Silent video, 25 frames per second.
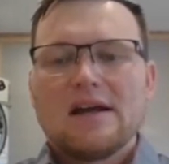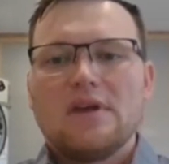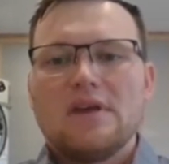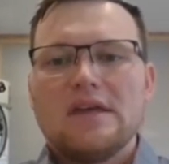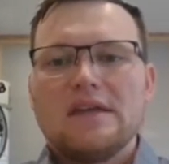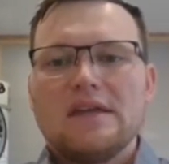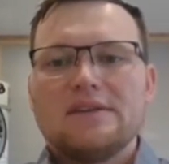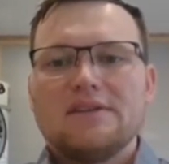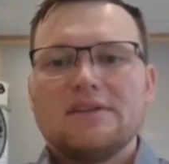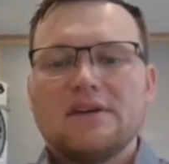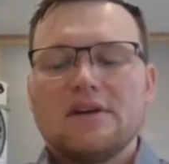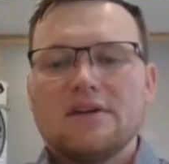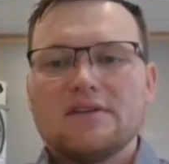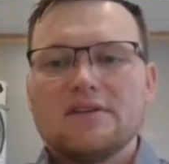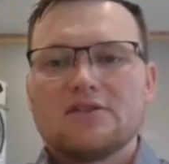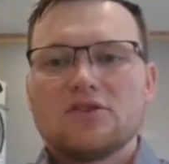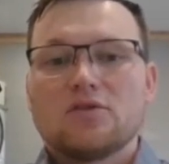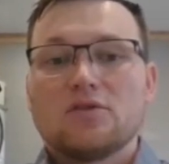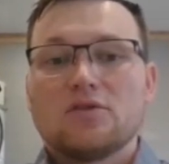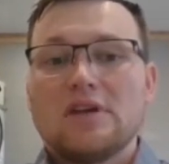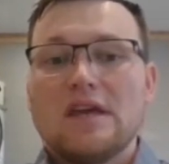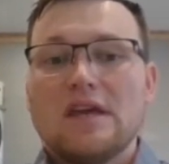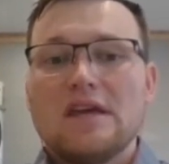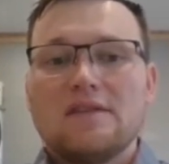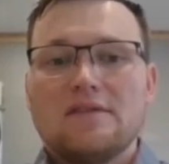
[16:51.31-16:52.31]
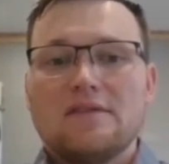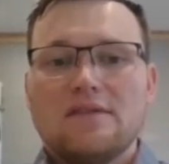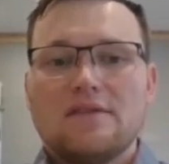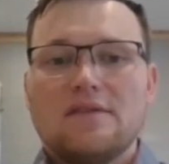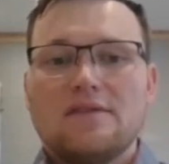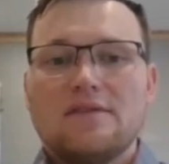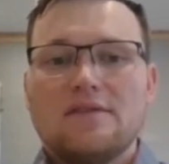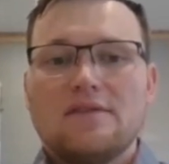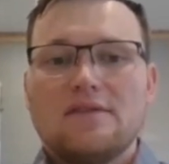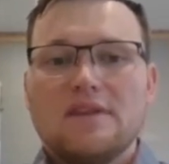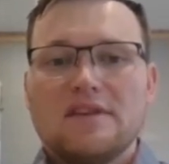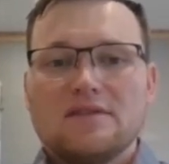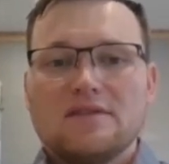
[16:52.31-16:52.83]
it does create
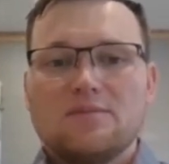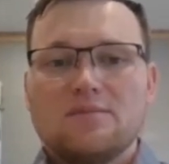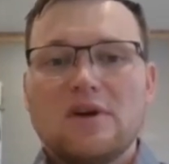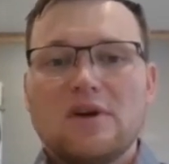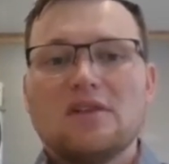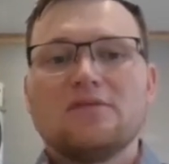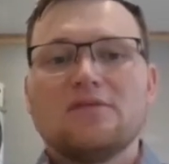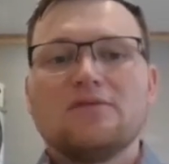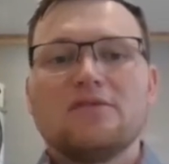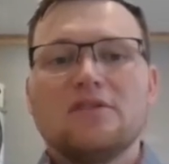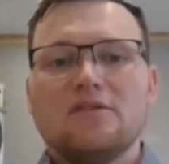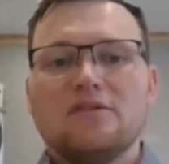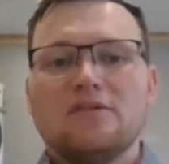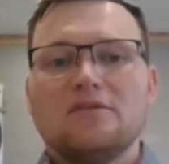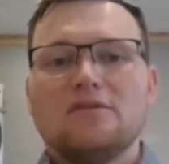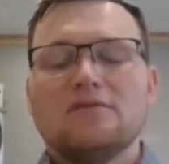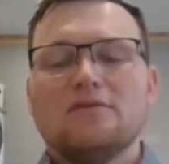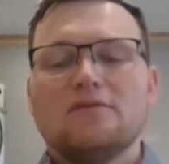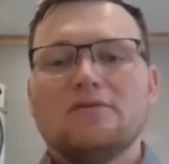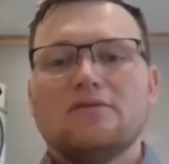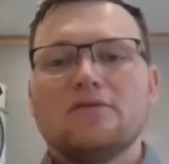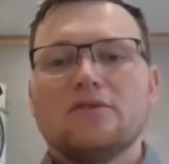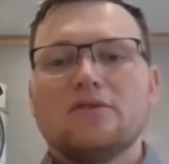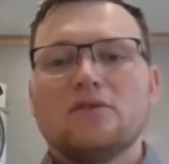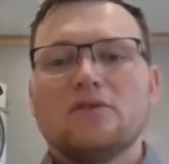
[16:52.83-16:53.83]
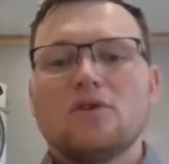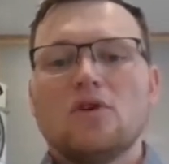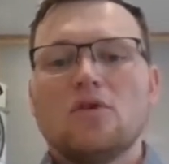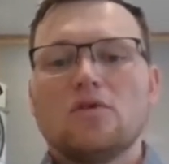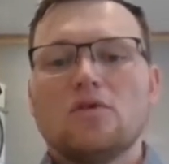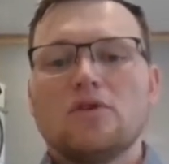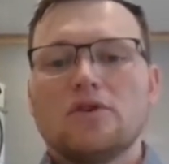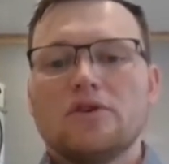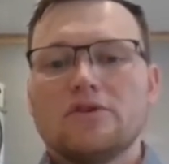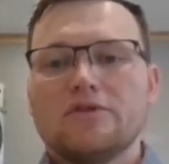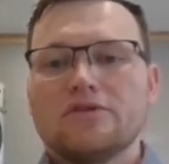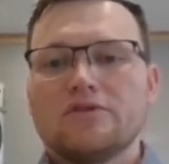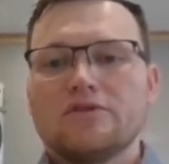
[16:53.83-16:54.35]
this benefit for
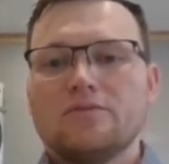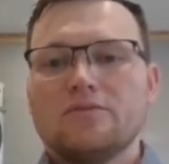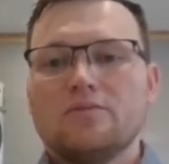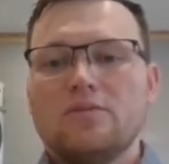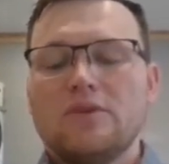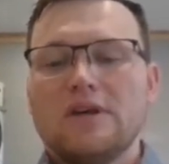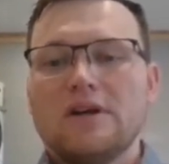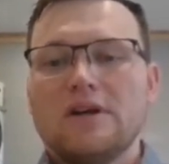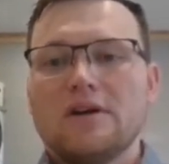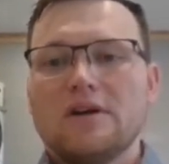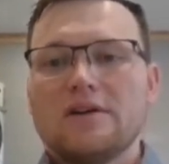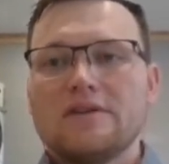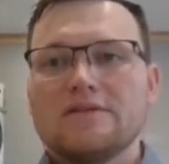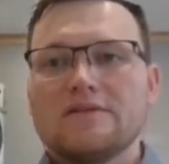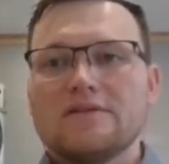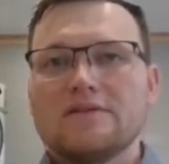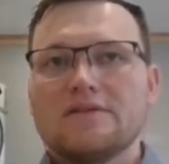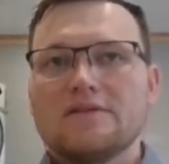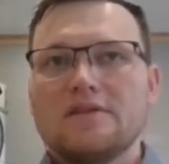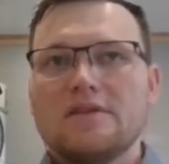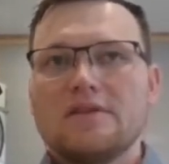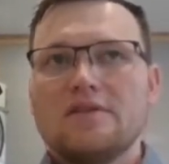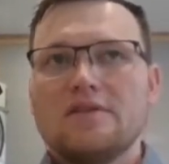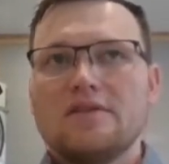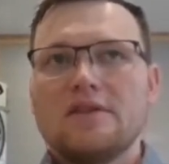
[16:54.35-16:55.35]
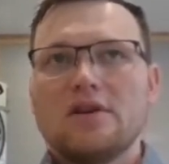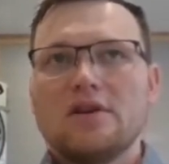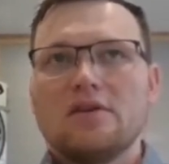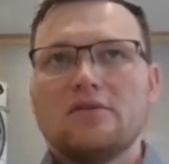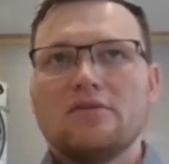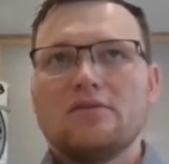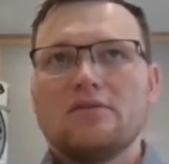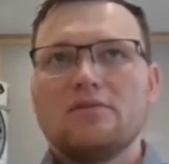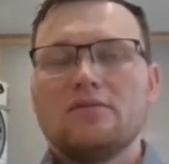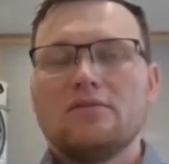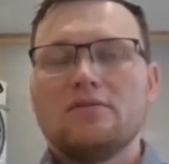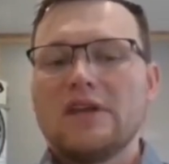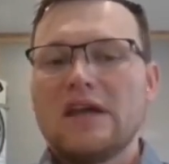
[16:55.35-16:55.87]
owners because
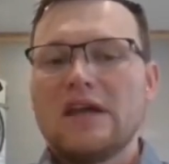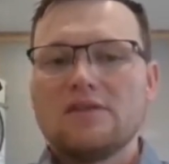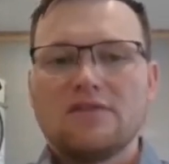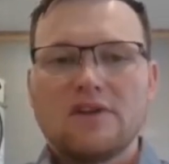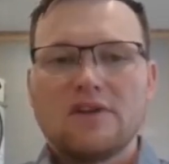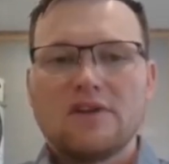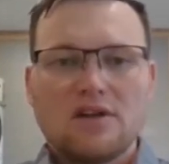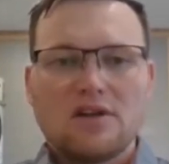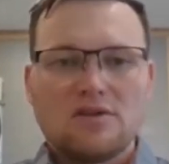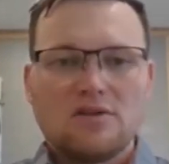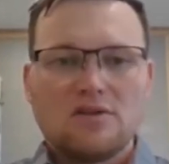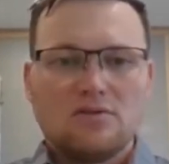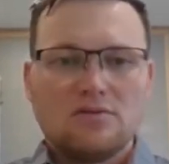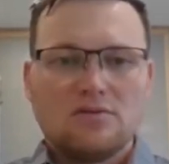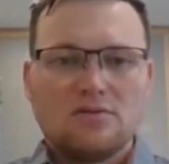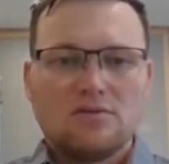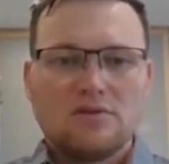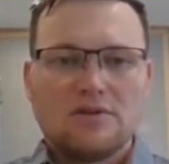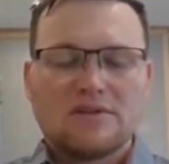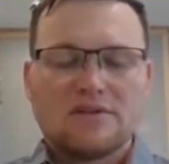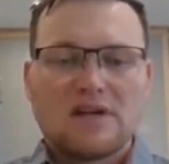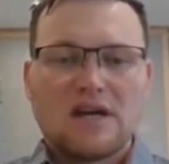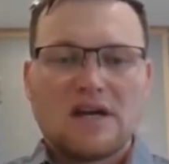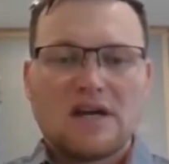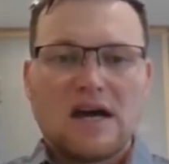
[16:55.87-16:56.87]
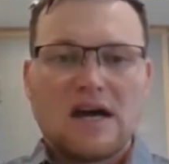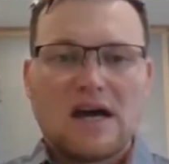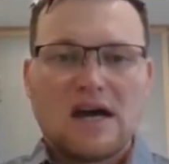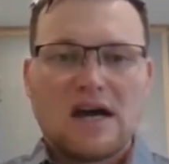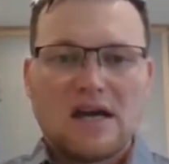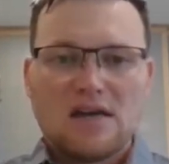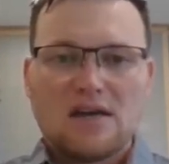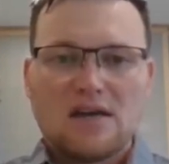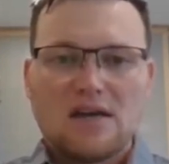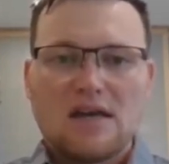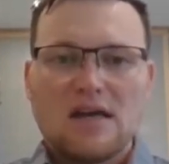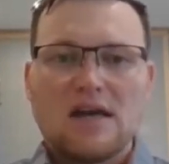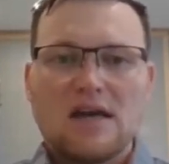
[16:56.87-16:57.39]
their land value is
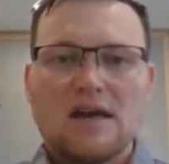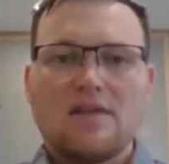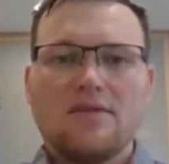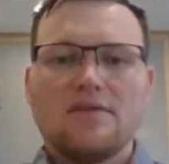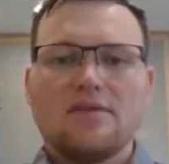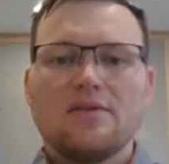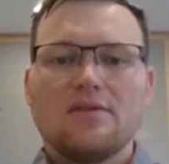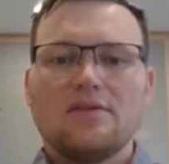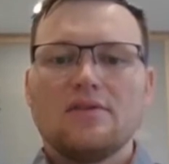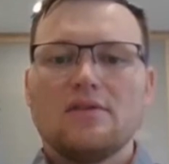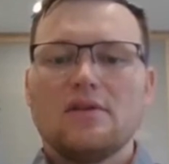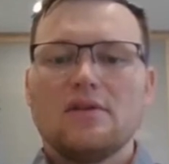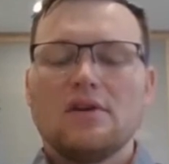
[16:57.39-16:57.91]
high, and